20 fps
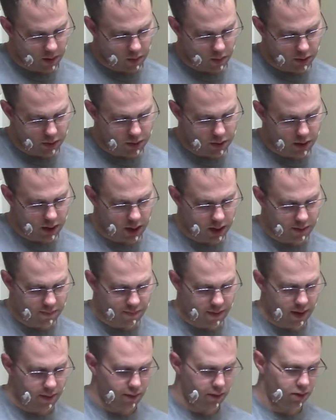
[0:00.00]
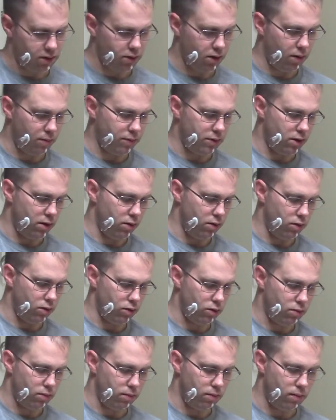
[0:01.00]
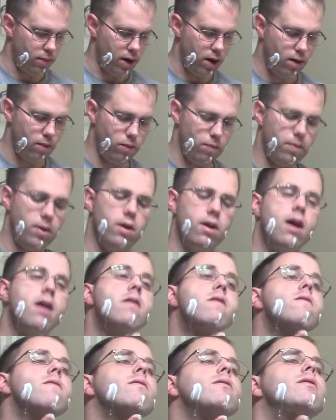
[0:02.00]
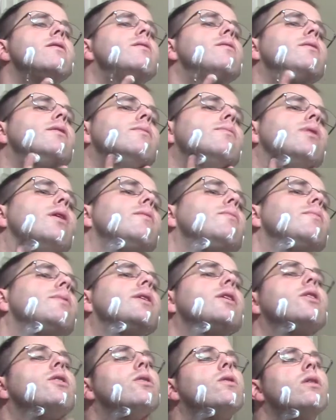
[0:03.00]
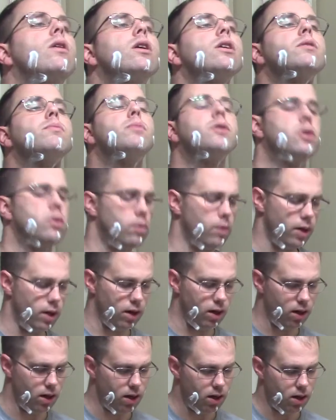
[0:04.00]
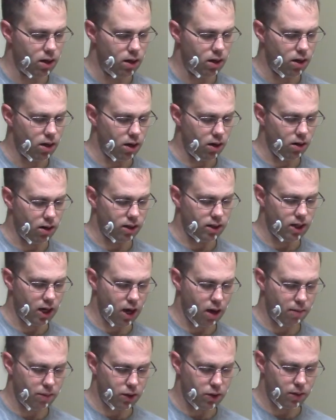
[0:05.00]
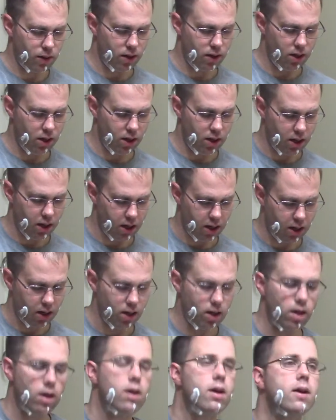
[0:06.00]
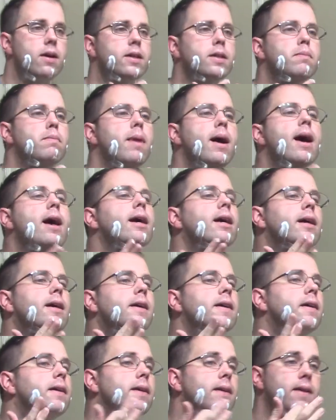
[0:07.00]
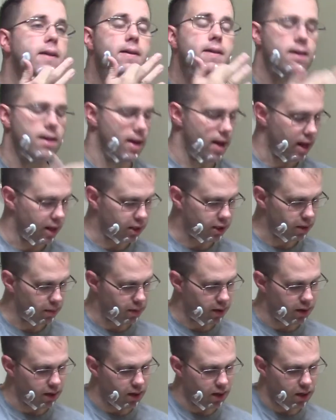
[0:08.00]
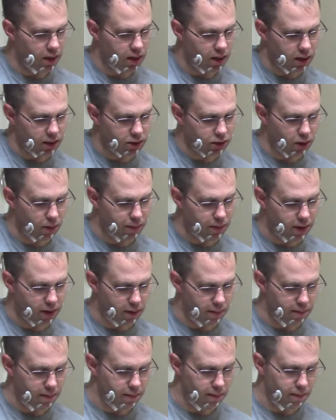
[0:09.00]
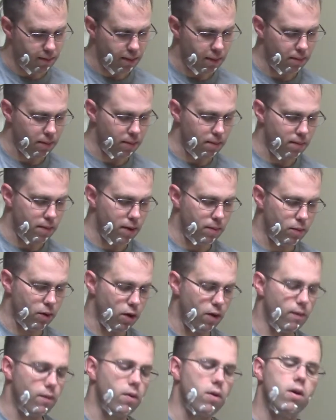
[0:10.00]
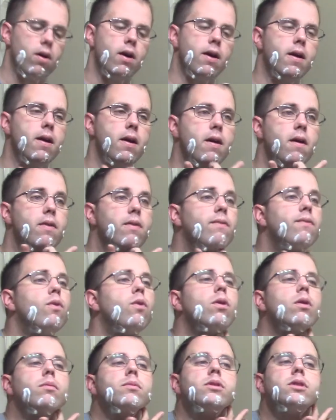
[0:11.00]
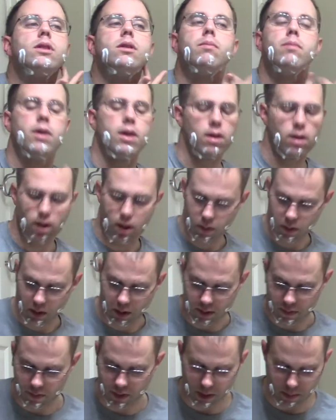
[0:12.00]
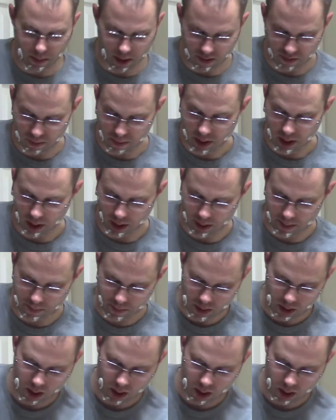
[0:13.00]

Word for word: What's you guys' favorite soap to use? Mine would be actually probably a cross between, or a tie between the uh, Tabac and some of the uh, soap that a member over on uh, the forum sent me, a really good friend of mine from Italy.